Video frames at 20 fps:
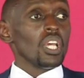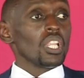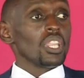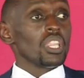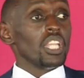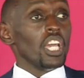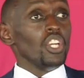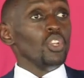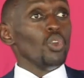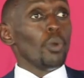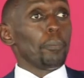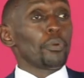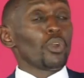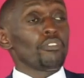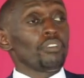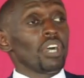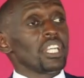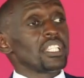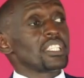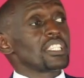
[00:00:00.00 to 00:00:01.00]
Then you
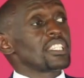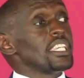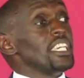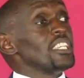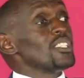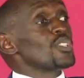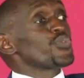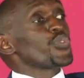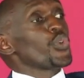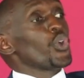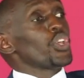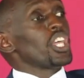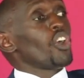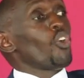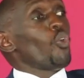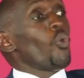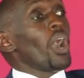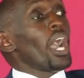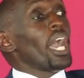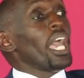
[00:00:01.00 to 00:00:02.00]
provide seats for the
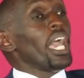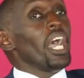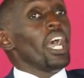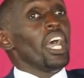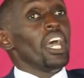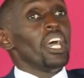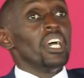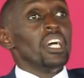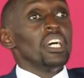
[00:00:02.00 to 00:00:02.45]
choir,